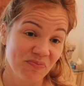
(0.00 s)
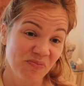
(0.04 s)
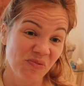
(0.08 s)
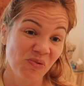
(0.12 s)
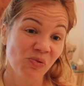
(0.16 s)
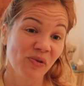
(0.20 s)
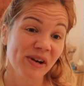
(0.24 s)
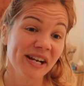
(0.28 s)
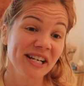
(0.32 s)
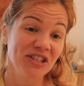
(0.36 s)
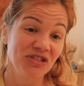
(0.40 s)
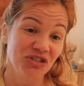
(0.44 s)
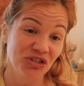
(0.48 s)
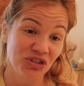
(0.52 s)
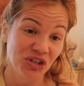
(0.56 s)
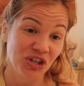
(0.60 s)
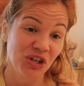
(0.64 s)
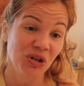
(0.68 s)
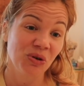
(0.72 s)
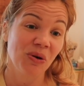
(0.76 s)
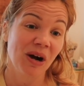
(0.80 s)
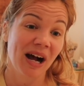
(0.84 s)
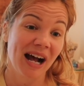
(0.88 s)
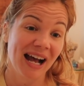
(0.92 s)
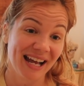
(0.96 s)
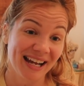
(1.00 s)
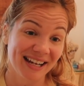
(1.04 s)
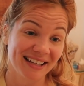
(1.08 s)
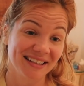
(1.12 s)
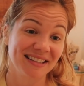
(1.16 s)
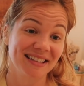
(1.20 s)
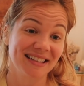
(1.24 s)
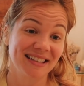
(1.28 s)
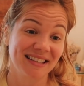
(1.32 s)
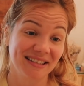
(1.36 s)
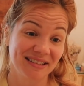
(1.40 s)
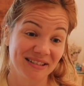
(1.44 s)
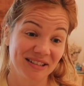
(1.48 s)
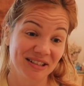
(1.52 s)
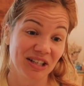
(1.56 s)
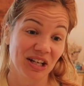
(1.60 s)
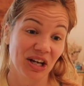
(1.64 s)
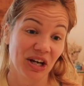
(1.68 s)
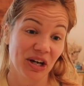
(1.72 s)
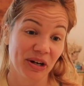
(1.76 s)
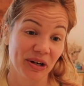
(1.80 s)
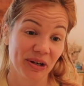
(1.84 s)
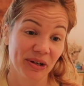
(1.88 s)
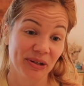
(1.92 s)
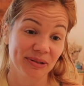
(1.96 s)
reached new heights,
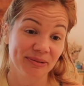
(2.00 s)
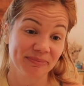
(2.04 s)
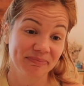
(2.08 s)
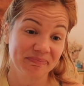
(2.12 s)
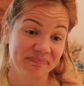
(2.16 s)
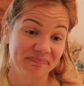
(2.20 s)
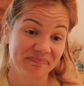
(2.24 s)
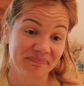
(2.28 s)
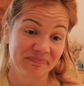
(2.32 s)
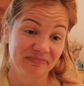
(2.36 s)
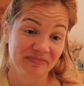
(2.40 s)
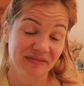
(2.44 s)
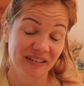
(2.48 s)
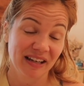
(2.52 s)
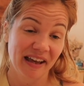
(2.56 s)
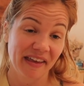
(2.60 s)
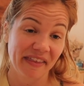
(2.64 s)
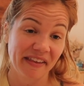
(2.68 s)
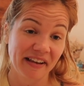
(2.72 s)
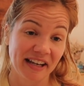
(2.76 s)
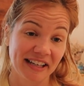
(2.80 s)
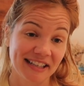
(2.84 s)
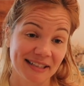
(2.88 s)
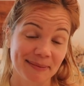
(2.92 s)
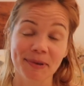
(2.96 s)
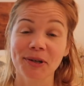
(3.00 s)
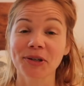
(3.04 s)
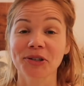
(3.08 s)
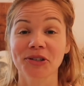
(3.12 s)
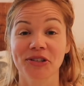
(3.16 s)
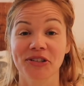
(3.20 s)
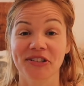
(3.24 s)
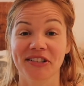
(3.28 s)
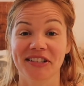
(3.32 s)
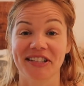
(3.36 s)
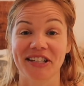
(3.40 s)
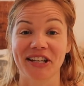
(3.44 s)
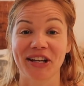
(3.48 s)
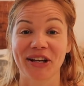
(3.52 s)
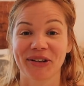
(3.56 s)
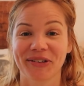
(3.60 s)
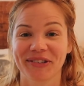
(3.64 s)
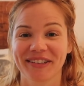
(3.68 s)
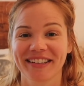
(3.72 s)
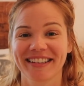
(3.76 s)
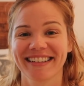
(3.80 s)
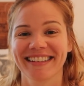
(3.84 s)
so I think I spoke too soon.